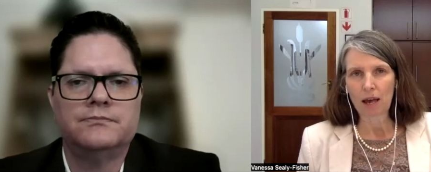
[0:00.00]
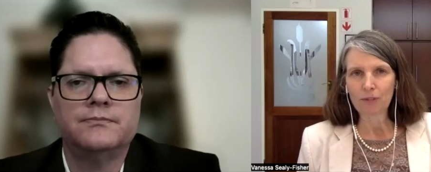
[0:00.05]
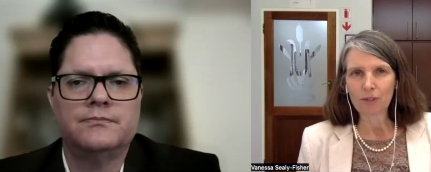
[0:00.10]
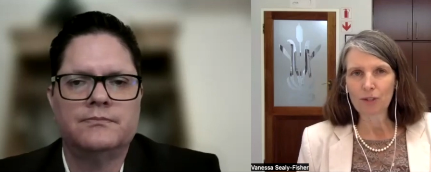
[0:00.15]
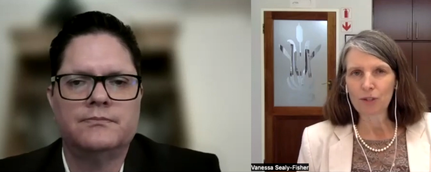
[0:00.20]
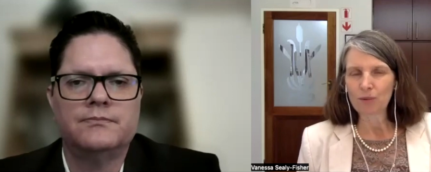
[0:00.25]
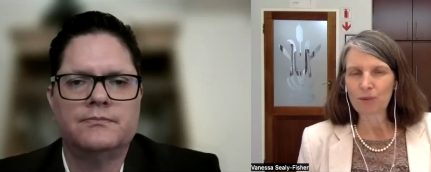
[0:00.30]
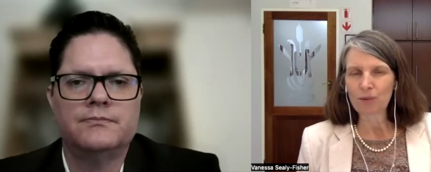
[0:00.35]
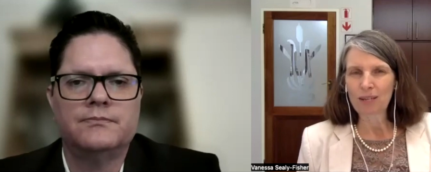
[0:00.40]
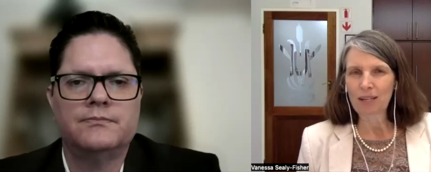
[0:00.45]

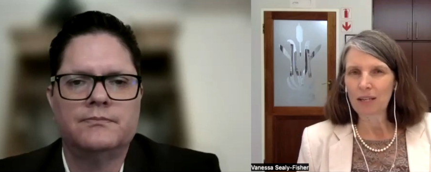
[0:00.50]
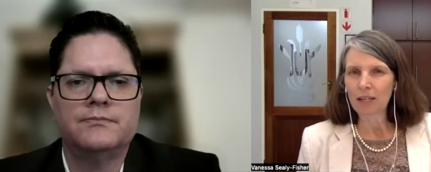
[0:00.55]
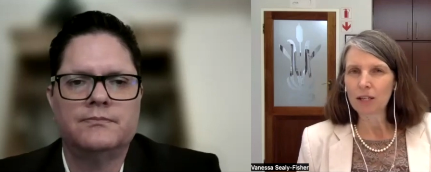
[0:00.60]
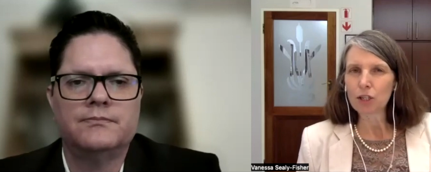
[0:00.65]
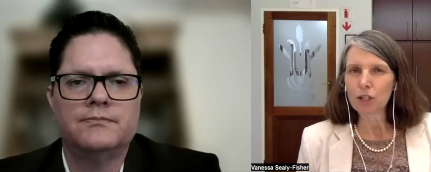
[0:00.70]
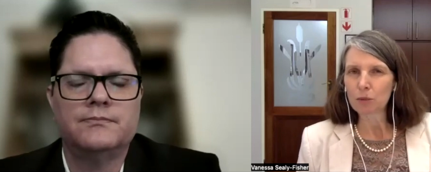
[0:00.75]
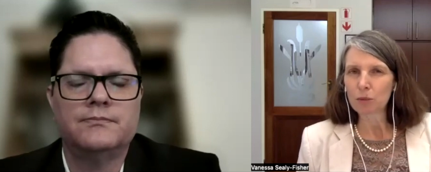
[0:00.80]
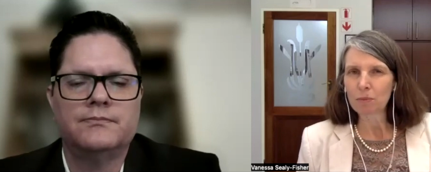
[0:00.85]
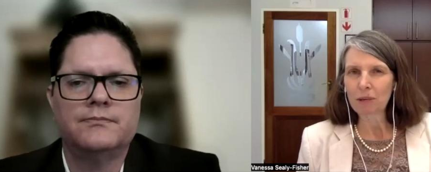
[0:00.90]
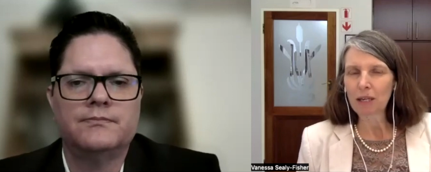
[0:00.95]
Speaker 1: Do we need
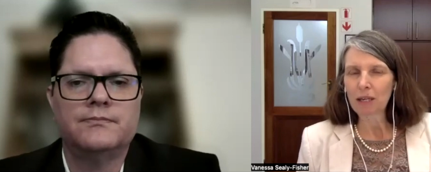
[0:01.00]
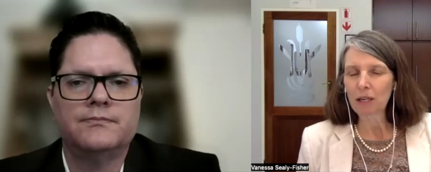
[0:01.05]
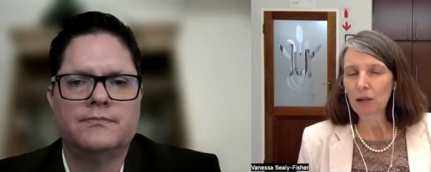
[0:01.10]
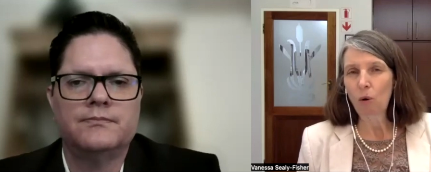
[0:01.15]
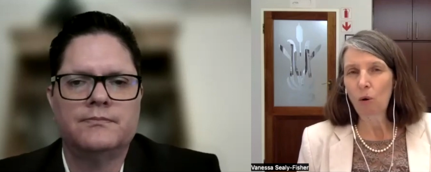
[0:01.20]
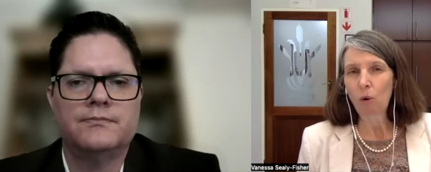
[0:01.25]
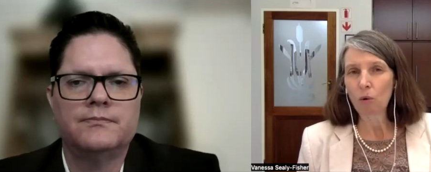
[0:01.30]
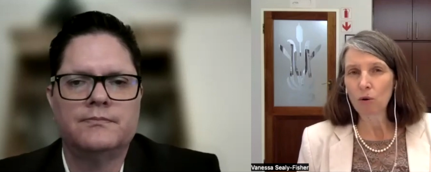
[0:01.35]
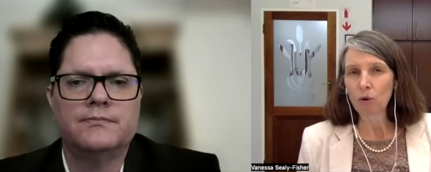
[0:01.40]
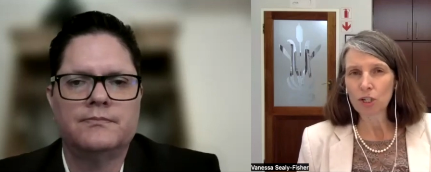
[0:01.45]
to be
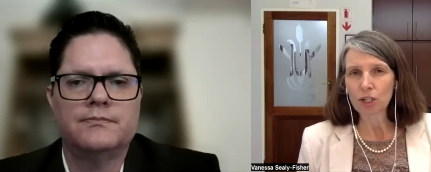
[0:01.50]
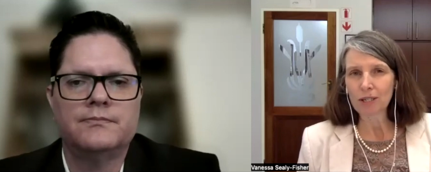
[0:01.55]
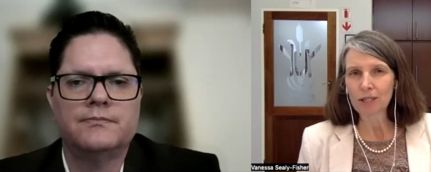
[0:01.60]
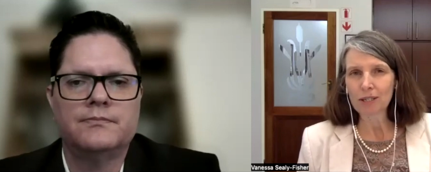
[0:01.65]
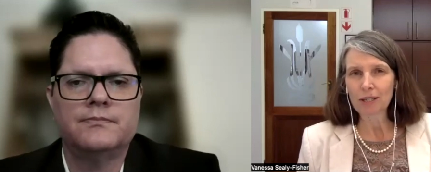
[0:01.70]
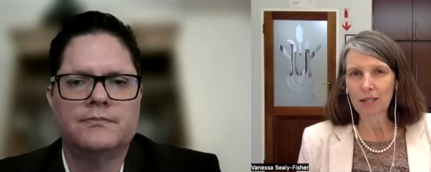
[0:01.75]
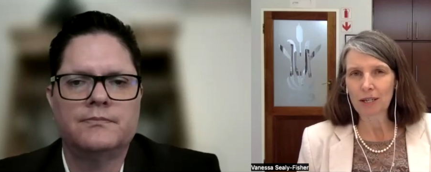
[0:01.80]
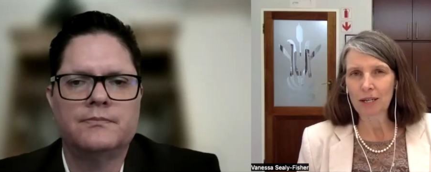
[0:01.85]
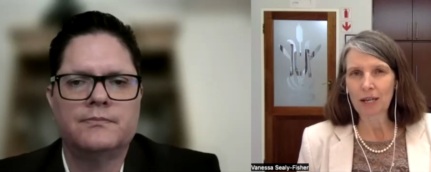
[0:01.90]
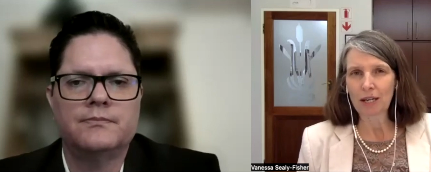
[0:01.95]

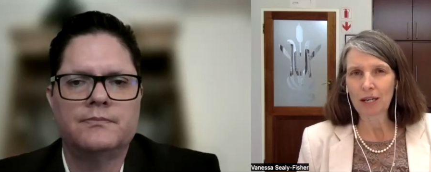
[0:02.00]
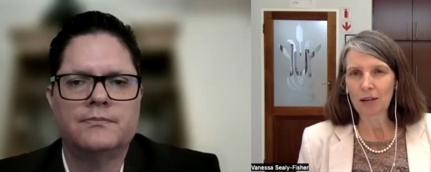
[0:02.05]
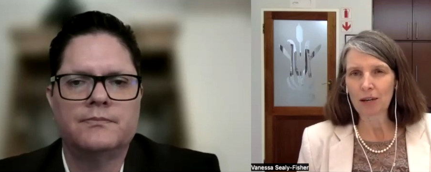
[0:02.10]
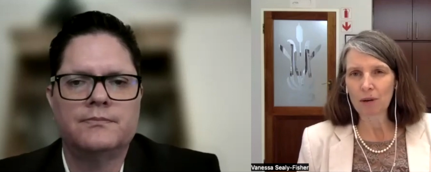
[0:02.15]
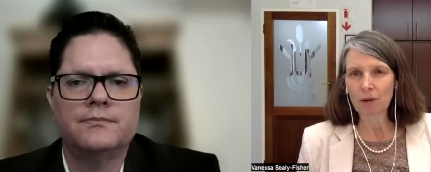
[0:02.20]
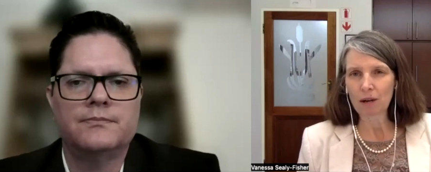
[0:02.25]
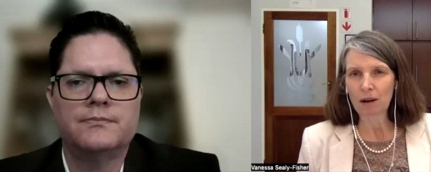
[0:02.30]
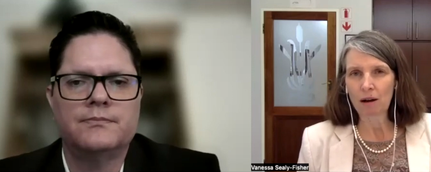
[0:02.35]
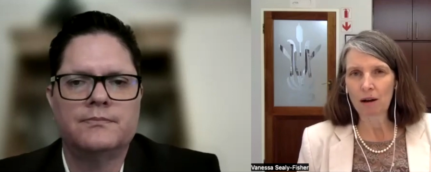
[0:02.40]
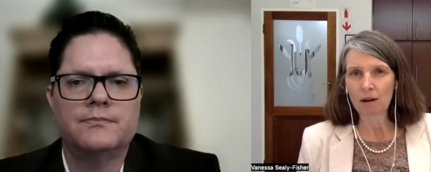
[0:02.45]
cautious in any
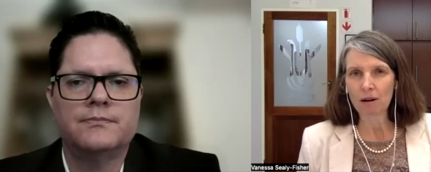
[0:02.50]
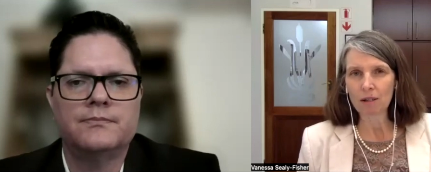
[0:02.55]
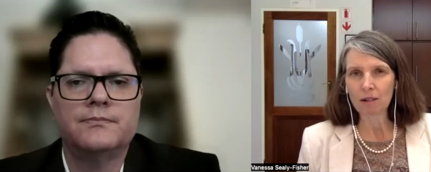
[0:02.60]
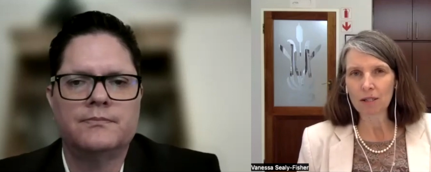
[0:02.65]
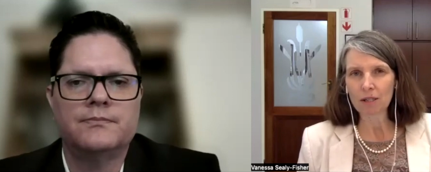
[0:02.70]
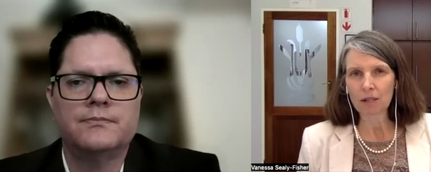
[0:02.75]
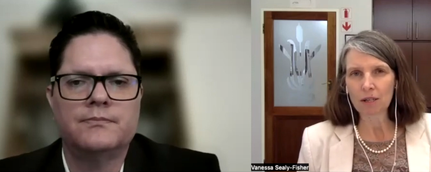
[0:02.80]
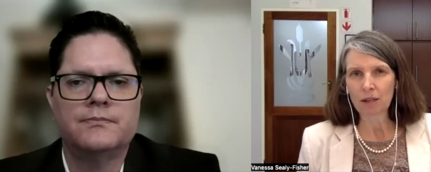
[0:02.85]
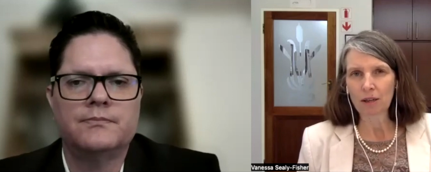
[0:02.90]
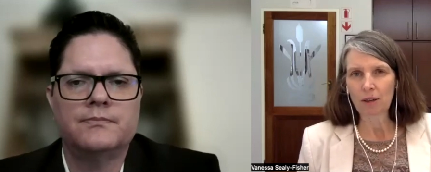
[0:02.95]
regard,
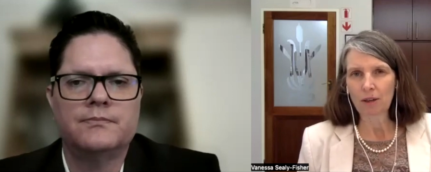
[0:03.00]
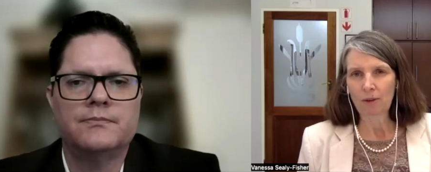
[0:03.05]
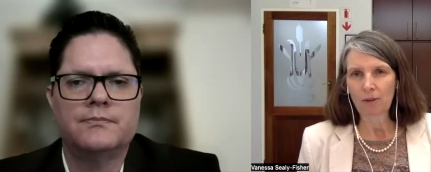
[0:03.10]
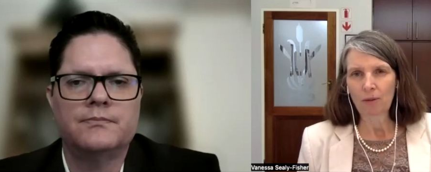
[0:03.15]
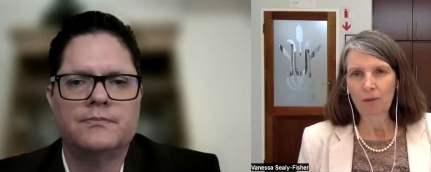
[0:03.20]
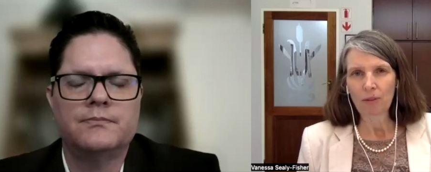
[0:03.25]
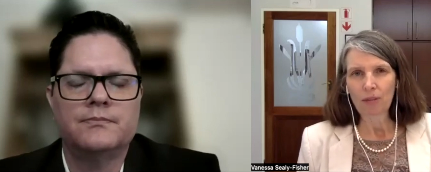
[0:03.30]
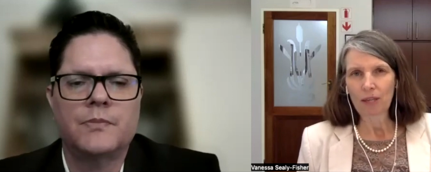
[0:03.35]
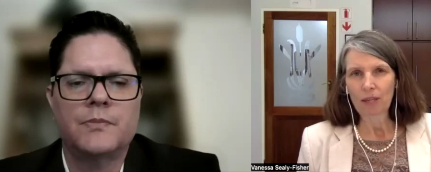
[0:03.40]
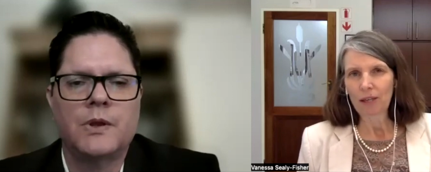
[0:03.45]

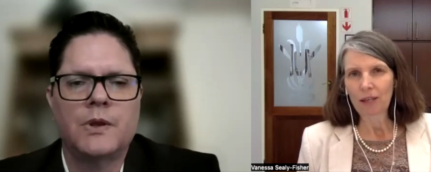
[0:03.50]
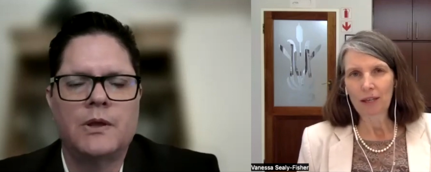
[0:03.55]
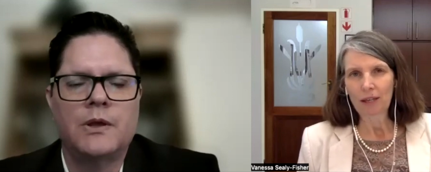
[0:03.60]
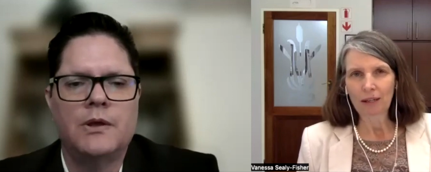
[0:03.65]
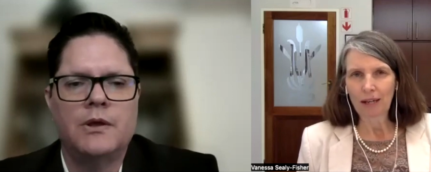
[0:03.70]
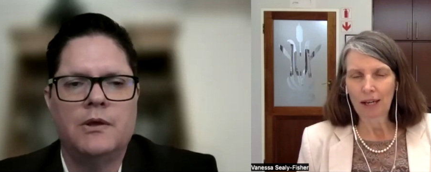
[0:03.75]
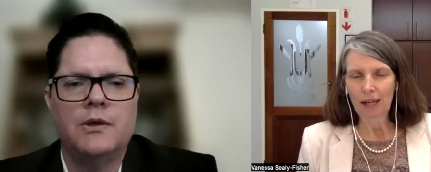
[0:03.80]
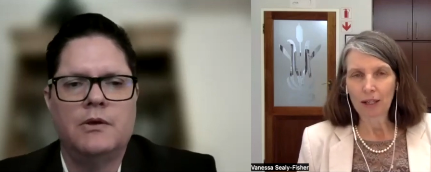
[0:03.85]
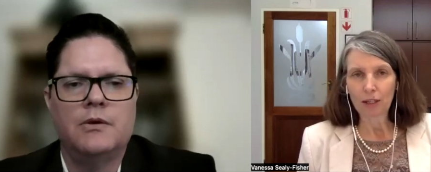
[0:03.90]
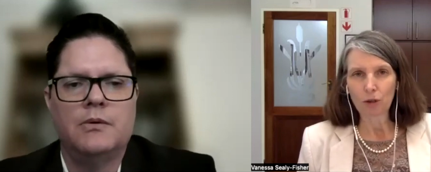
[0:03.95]
thinking
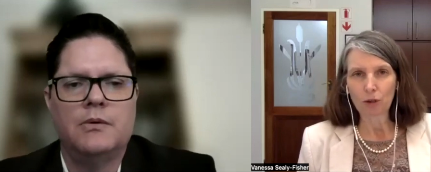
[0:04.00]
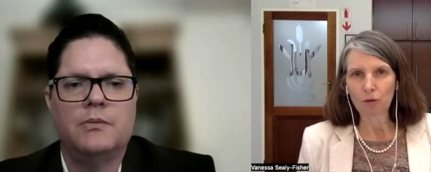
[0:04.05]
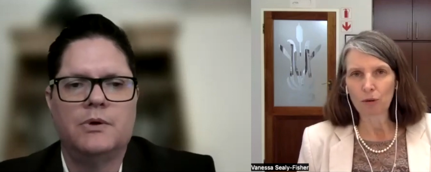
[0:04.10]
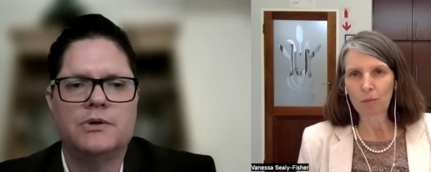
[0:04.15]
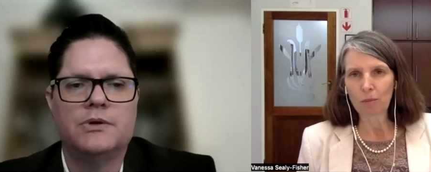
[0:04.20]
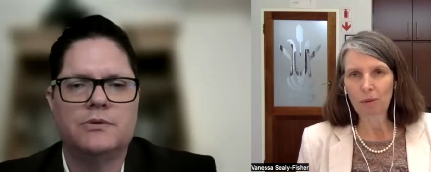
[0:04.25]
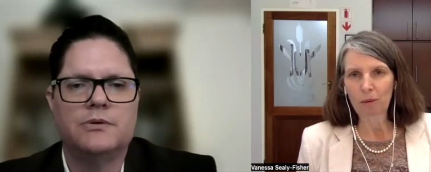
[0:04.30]
like Europe,